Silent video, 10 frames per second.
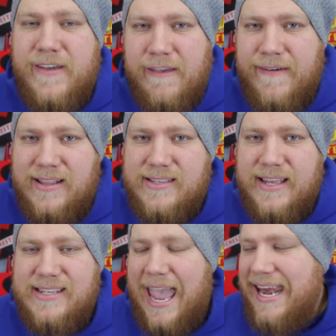for
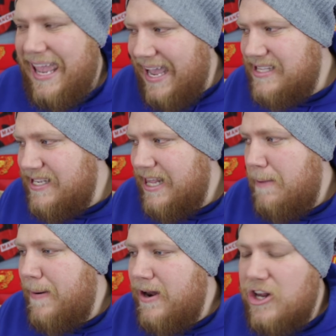Juventus and Italy.
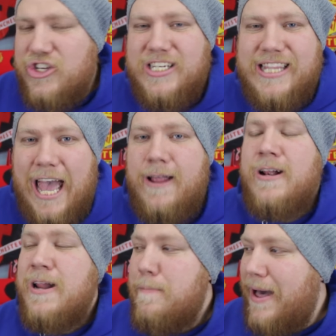But not just that,
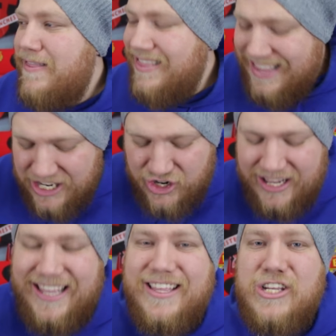but
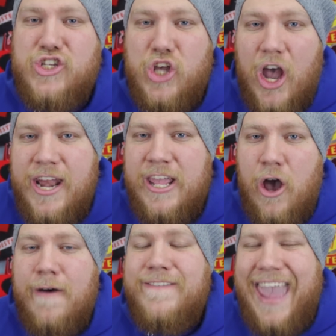literally the signing
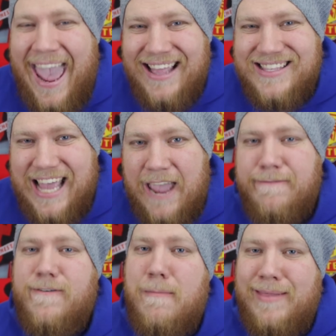of Kante
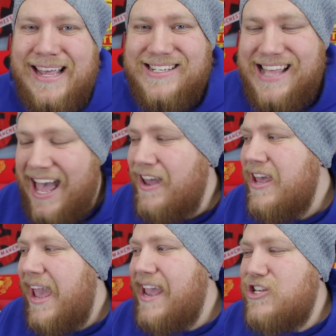from Leicester
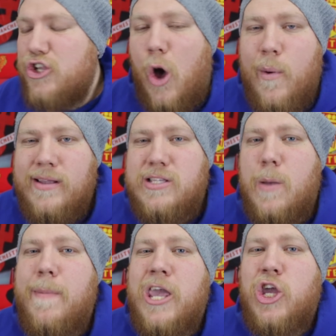is going to
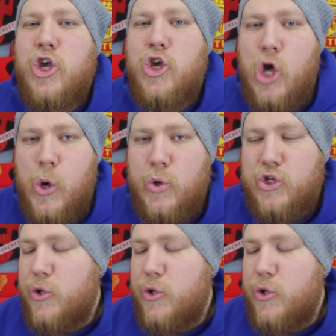be huge.